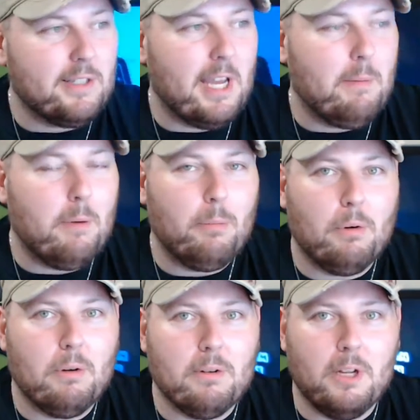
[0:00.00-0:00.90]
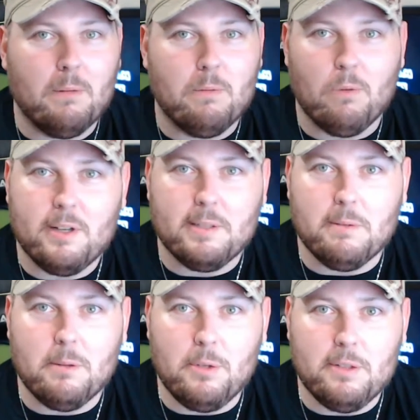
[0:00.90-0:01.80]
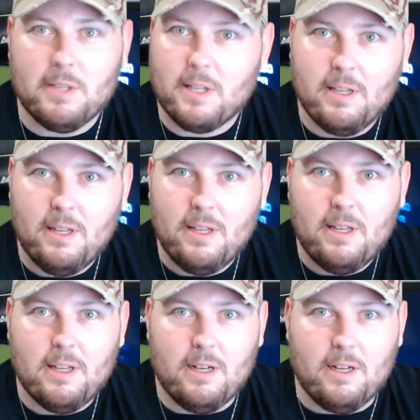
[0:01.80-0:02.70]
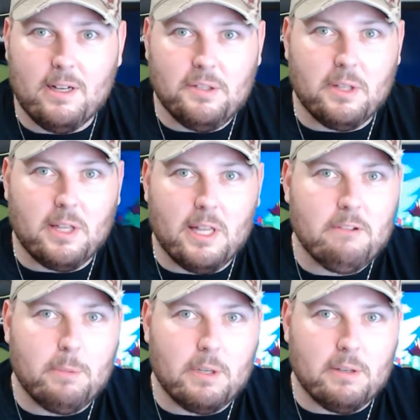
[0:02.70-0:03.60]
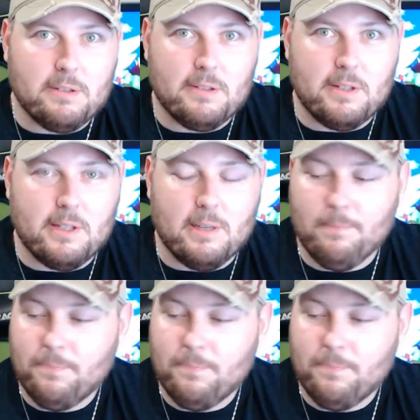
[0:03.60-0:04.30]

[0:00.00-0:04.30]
came on board and helped write some of the music. until he left because the